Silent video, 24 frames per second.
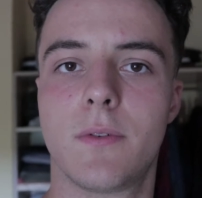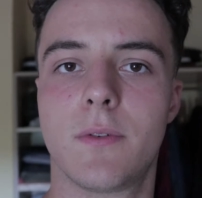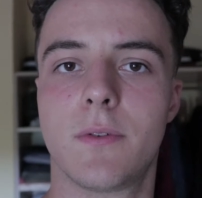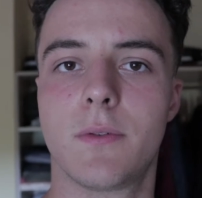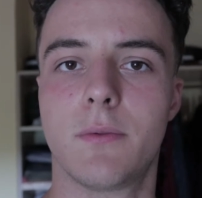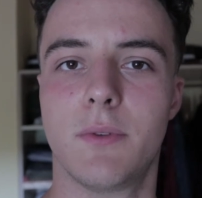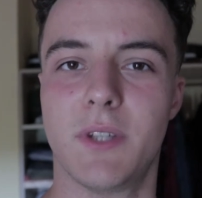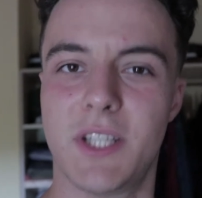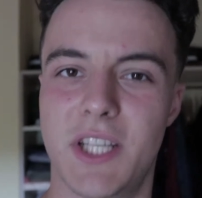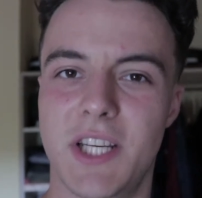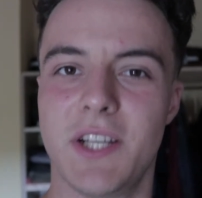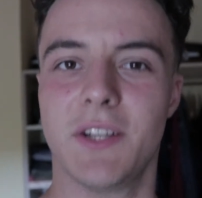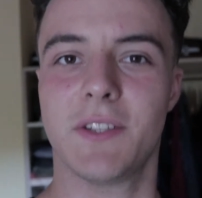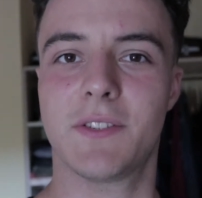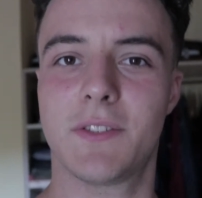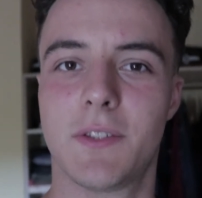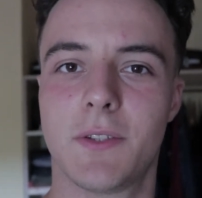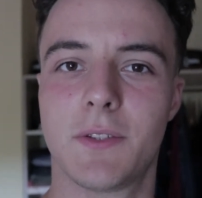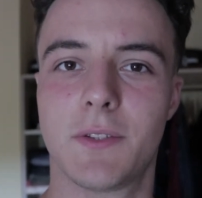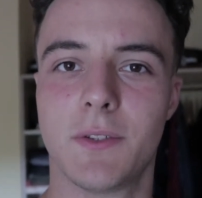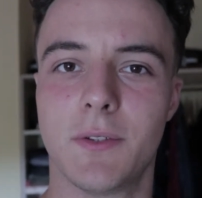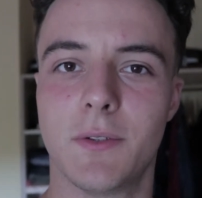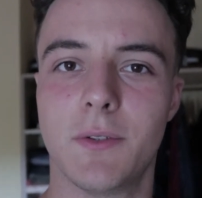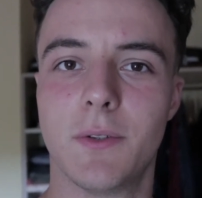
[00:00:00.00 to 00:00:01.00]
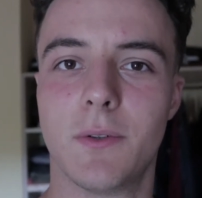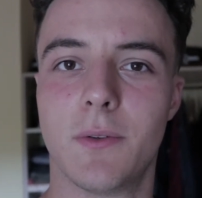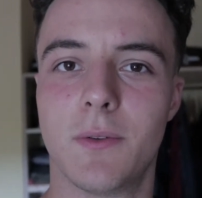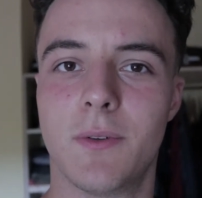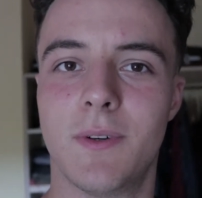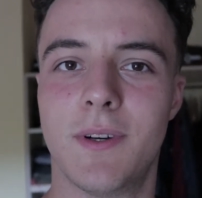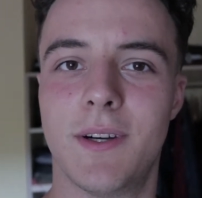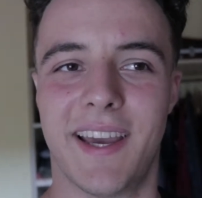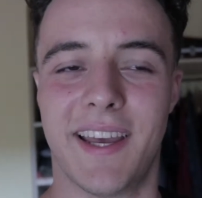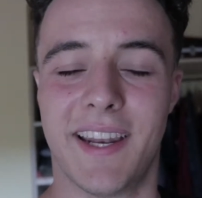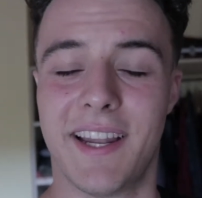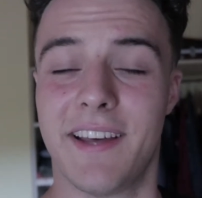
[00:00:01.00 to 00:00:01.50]
reaching a certain goal,
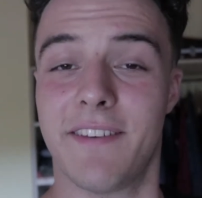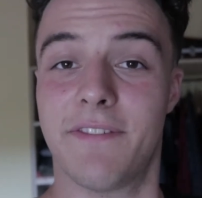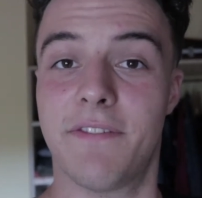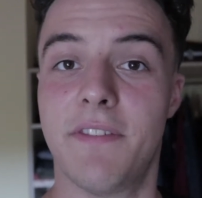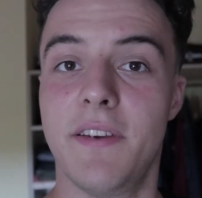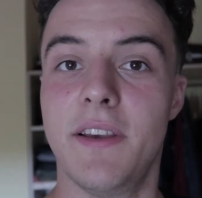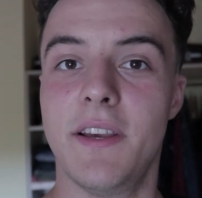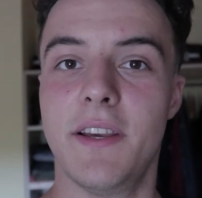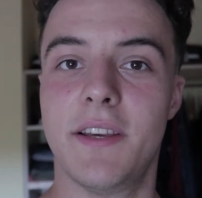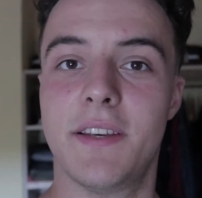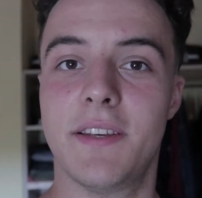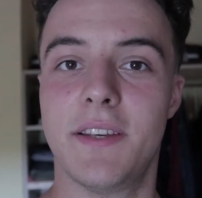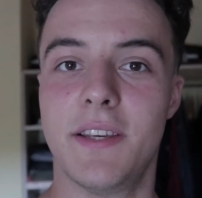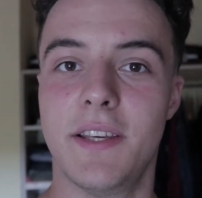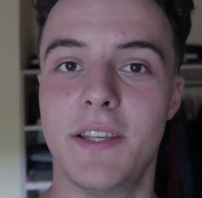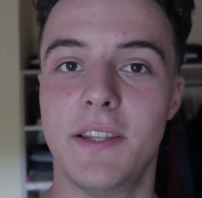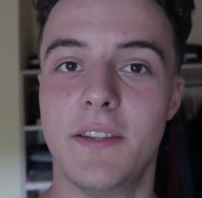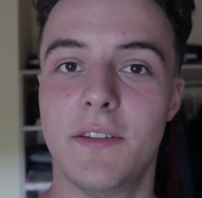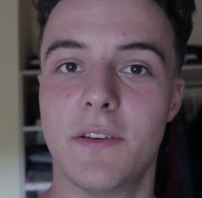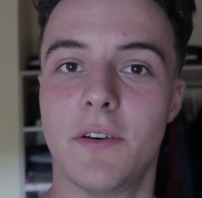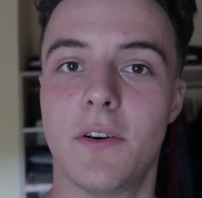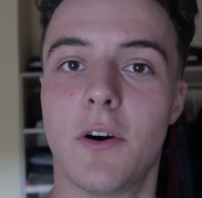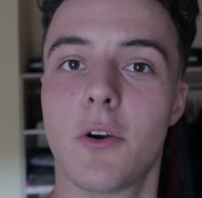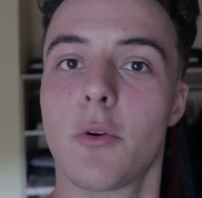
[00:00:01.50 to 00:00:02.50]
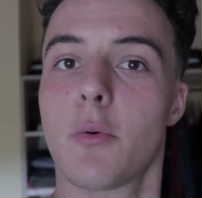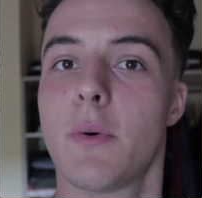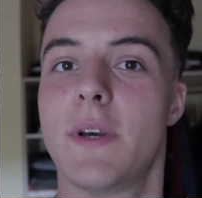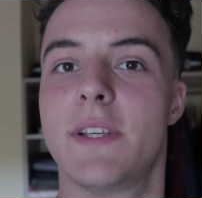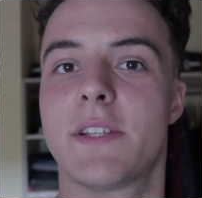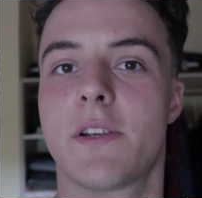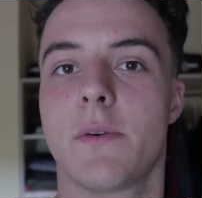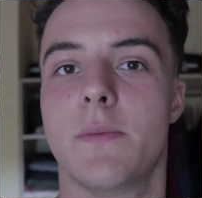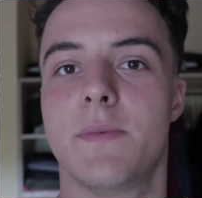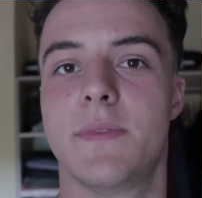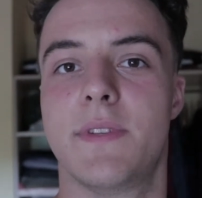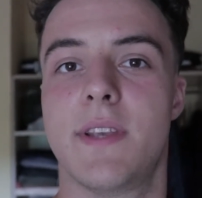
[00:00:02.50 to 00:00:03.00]
and I think it always
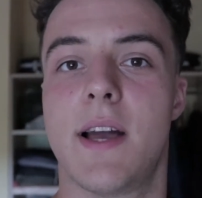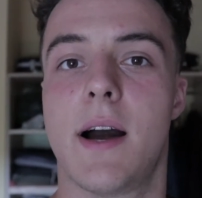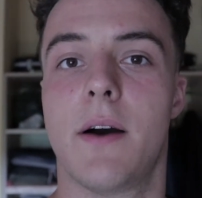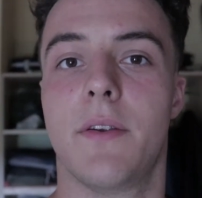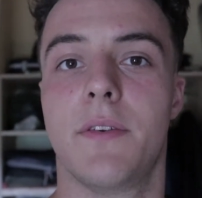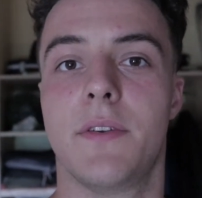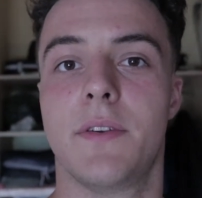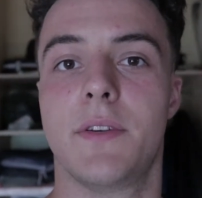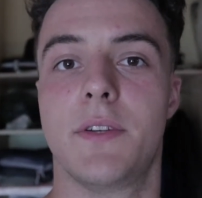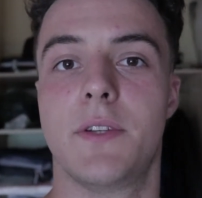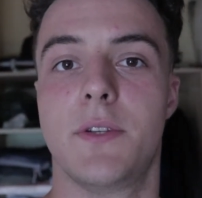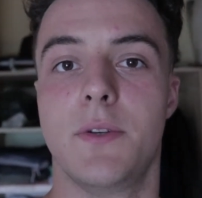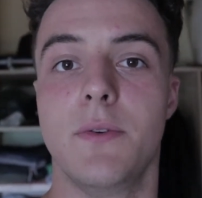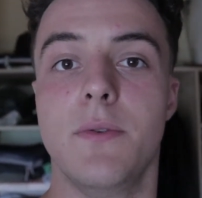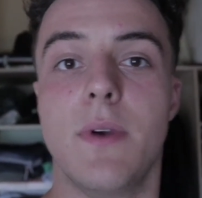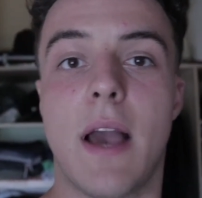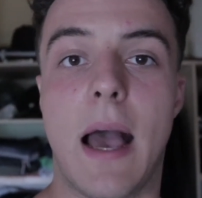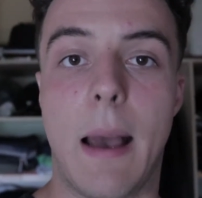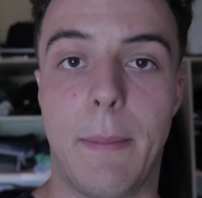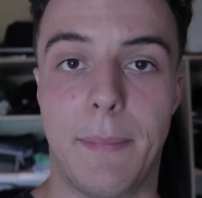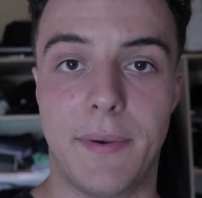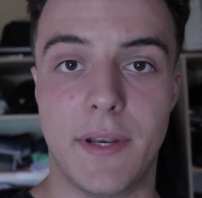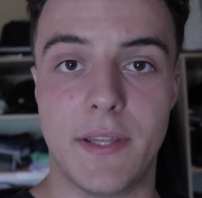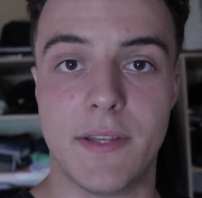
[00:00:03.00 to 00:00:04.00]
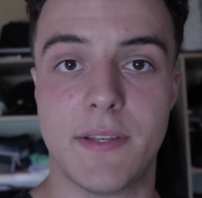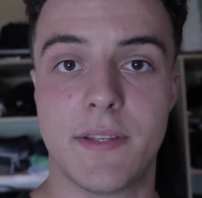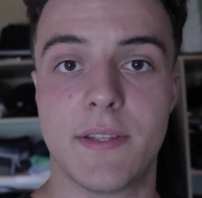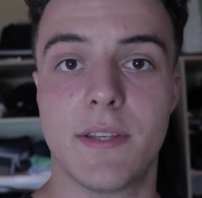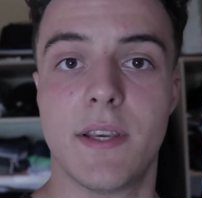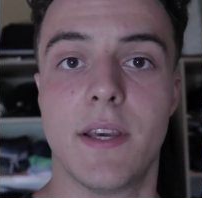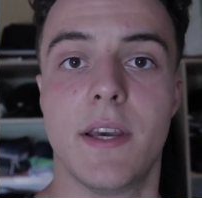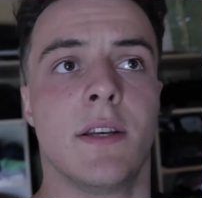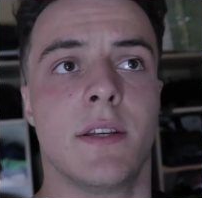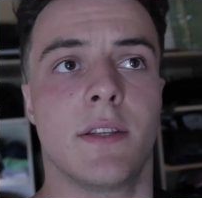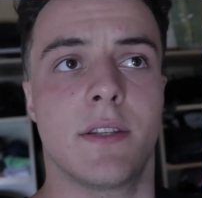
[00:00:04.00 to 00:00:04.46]
comes down to happiness.